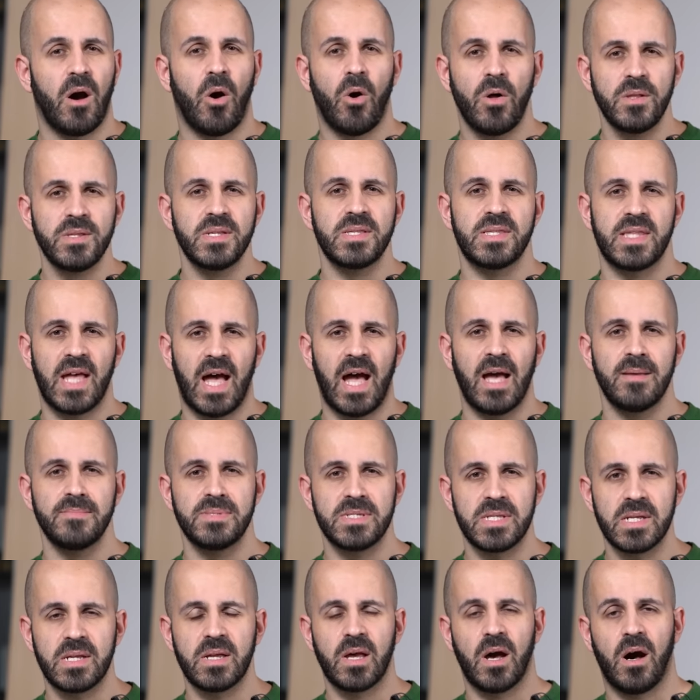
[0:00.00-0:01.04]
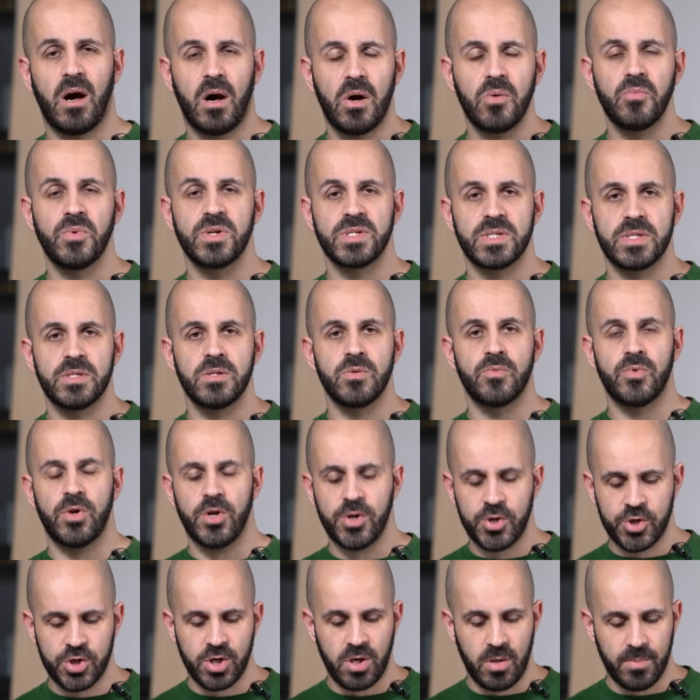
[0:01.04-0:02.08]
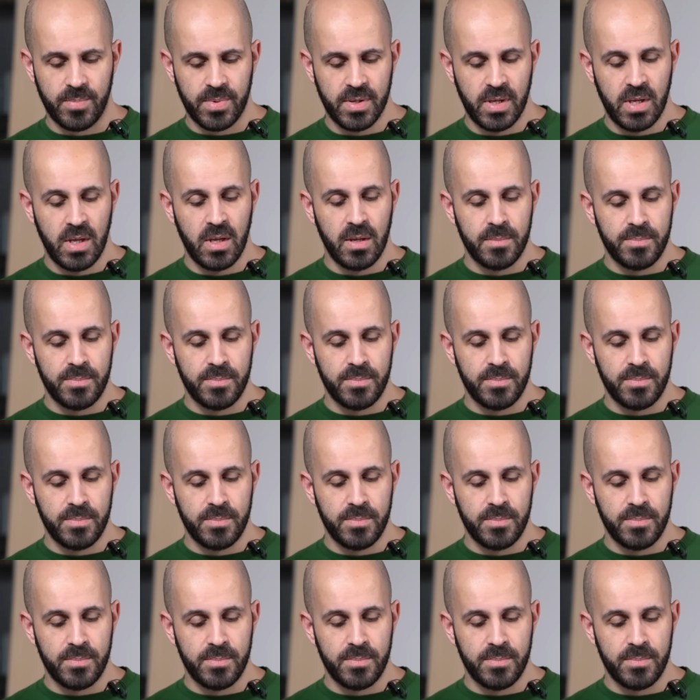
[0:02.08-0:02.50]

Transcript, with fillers: all the times the car was in the workshop.